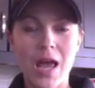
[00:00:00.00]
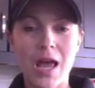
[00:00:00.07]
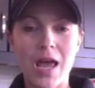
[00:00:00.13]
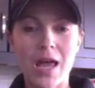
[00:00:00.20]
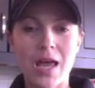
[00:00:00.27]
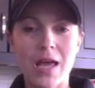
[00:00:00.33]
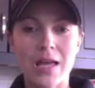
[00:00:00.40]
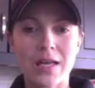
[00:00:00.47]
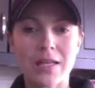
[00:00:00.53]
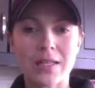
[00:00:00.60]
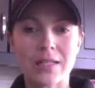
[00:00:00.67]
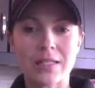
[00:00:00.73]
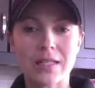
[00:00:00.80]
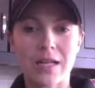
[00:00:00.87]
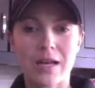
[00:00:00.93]

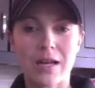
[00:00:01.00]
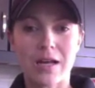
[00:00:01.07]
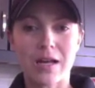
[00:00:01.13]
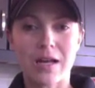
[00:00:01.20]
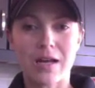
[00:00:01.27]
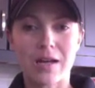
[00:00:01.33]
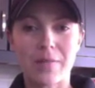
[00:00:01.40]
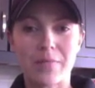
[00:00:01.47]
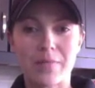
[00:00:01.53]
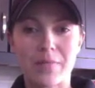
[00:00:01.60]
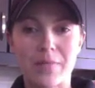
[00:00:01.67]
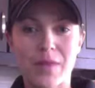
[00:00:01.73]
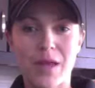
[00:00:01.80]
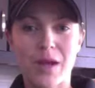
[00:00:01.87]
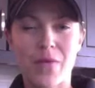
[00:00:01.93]
And
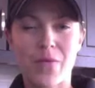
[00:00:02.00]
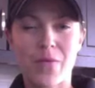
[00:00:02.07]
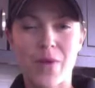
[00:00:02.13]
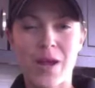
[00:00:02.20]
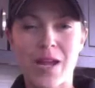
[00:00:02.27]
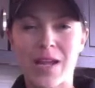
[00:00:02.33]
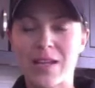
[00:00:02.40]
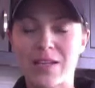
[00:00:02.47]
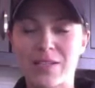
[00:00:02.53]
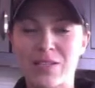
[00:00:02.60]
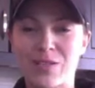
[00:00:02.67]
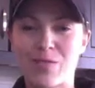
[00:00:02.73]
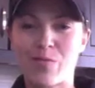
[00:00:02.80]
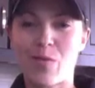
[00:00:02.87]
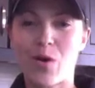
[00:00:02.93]
I weigh in
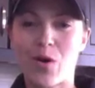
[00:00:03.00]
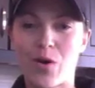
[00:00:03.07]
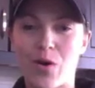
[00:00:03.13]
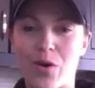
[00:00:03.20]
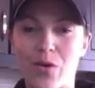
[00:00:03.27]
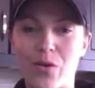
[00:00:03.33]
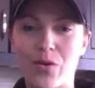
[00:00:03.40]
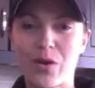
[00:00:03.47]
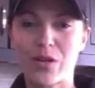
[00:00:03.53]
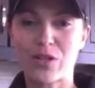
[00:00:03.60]
tomorrow.